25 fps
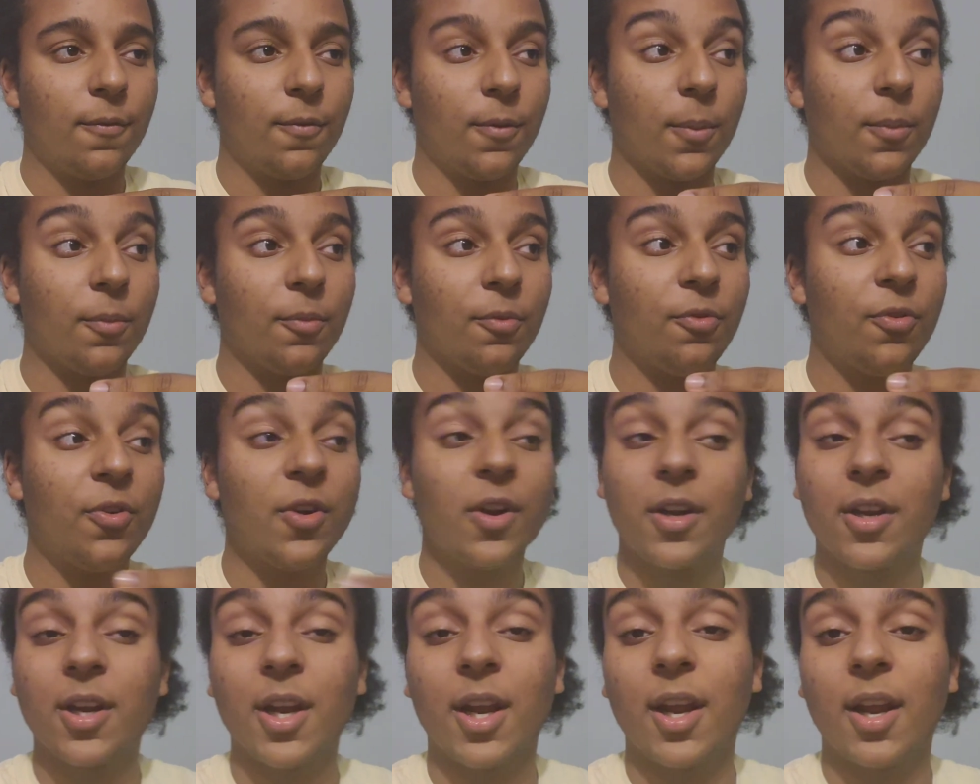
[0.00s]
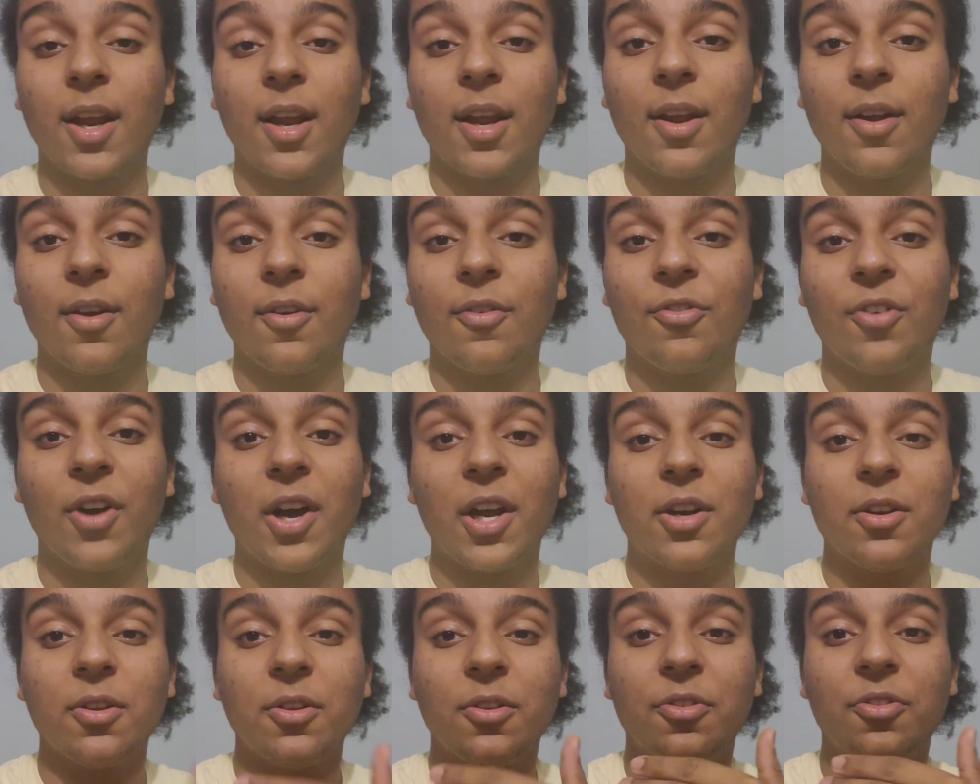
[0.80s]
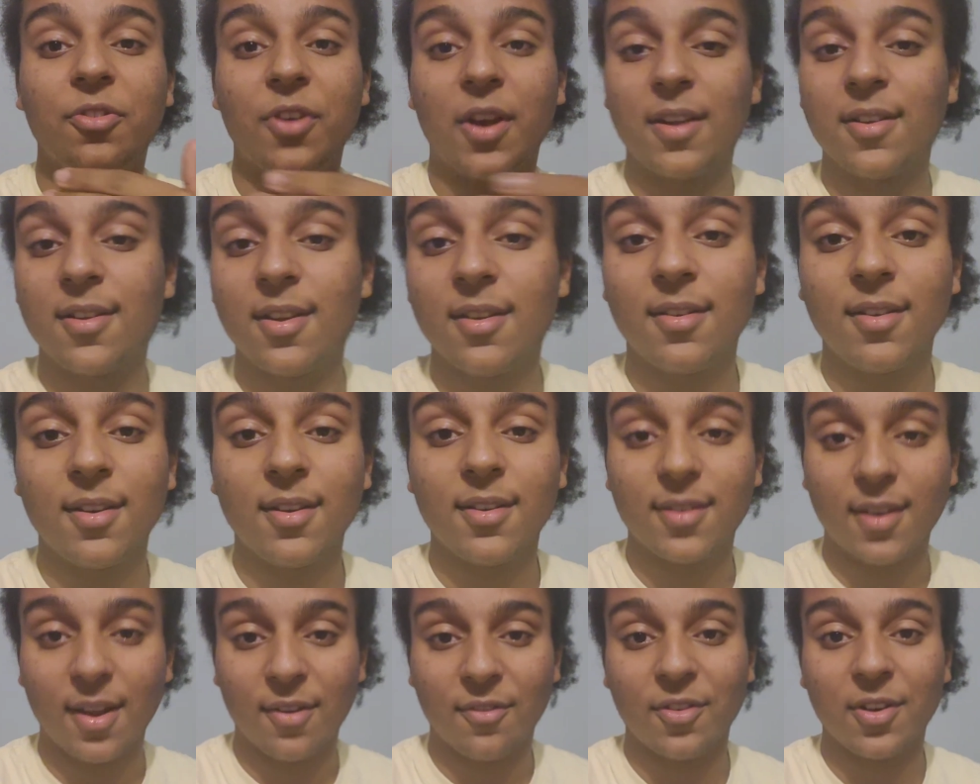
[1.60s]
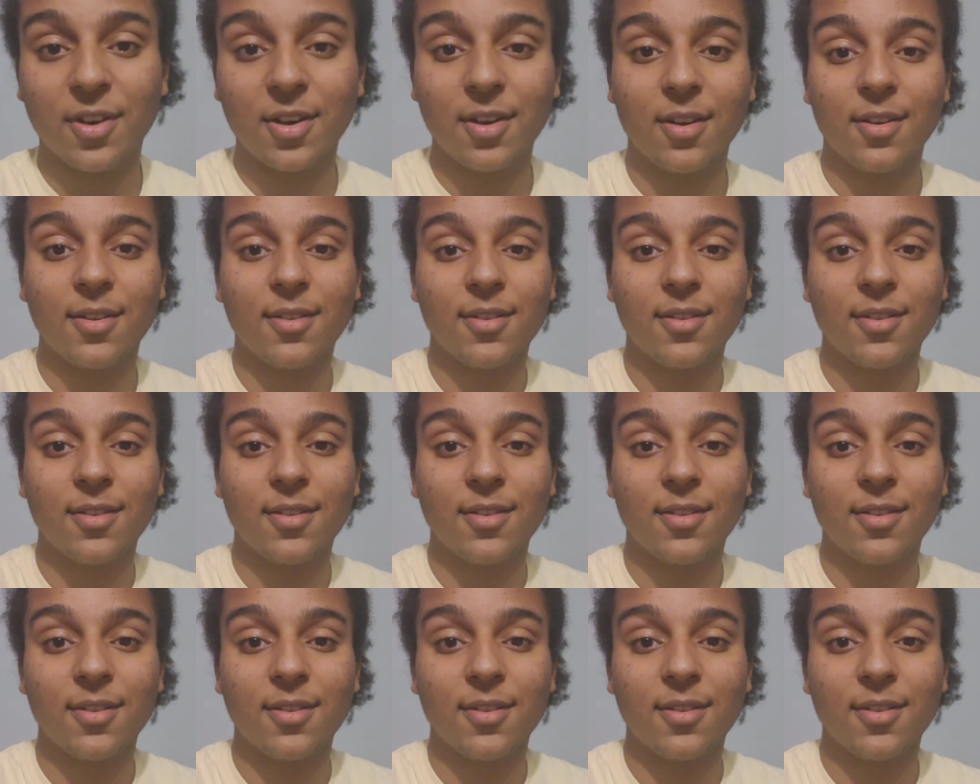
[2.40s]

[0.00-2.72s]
From freaking Final Fantasy VII,